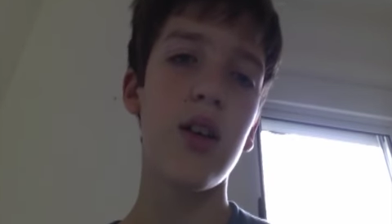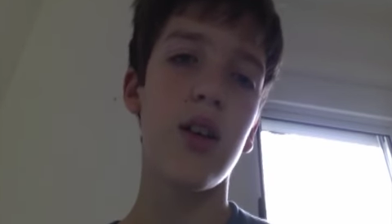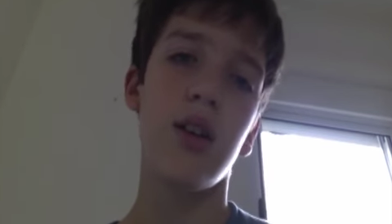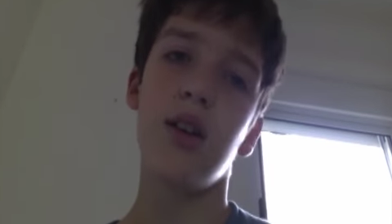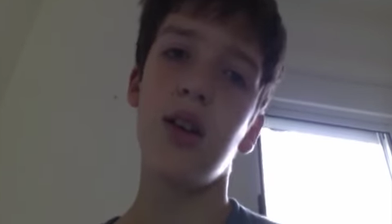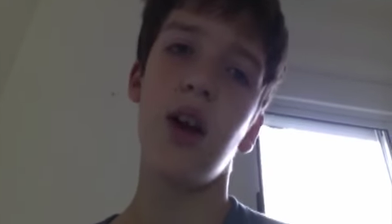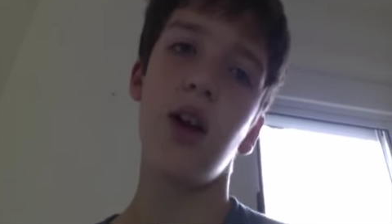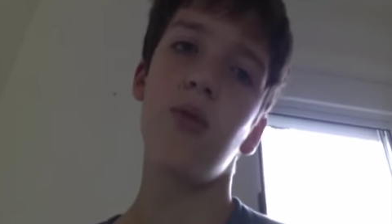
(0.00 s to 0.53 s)

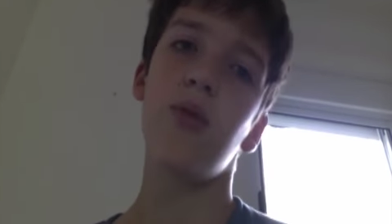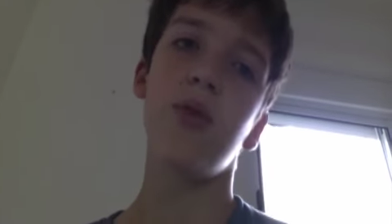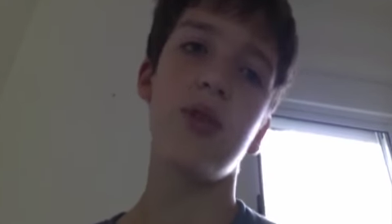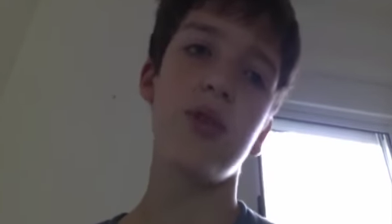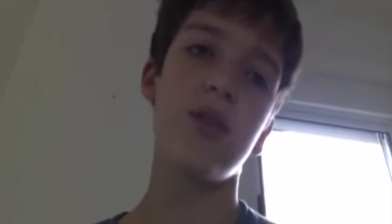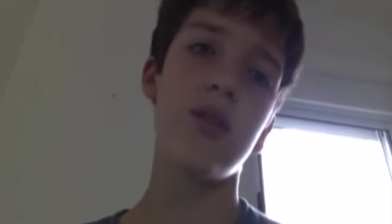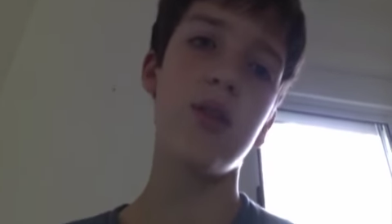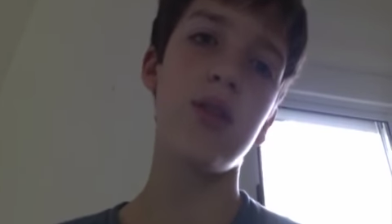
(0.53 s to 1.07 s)
Uh, that
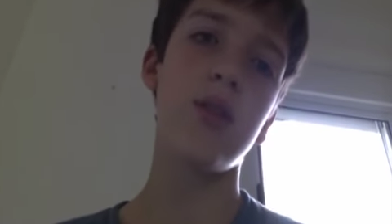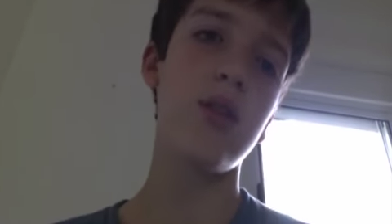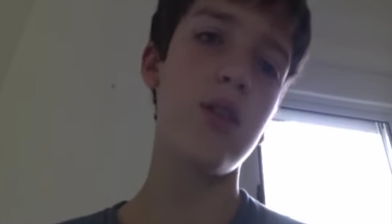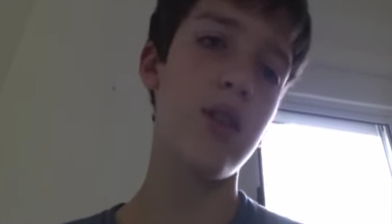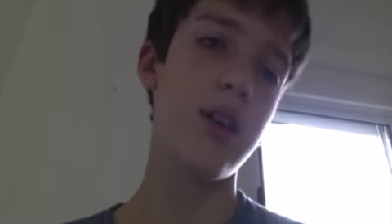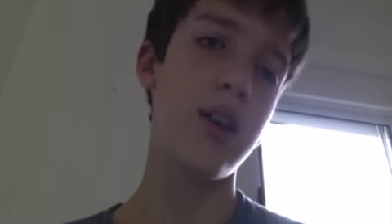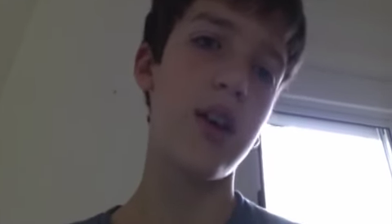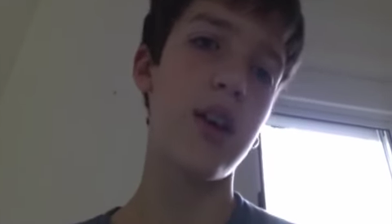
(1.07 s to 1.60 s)
one
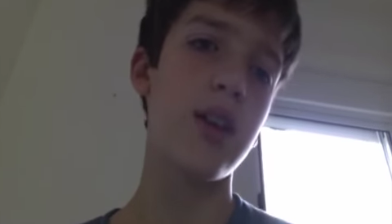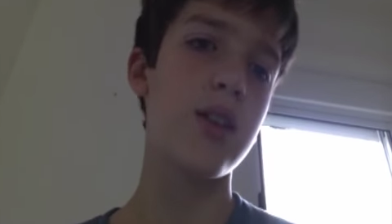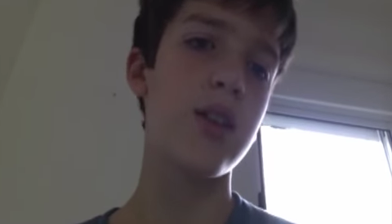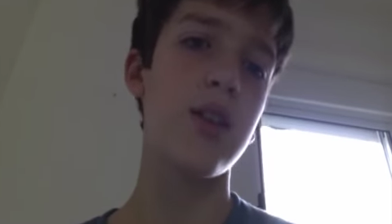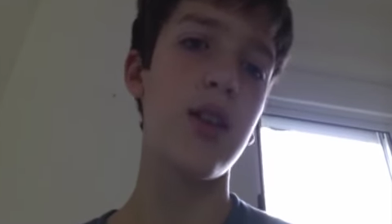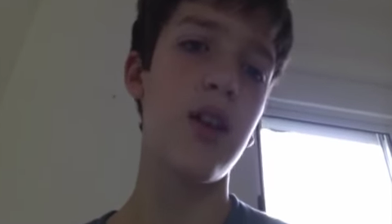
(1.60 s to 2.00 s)
like it's an